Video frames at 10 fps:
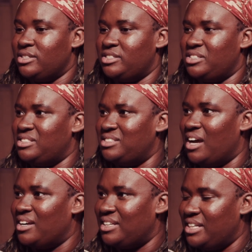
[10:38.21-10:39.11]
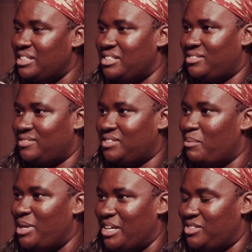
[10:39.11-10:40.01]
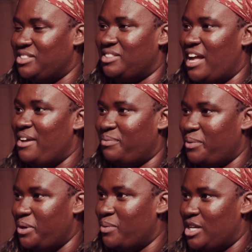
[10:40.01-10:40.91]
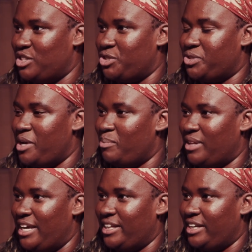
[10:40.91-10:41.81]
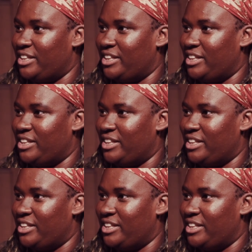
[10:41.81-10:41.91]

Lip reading: just sucked into somebody else's life when you watch a straight play, like,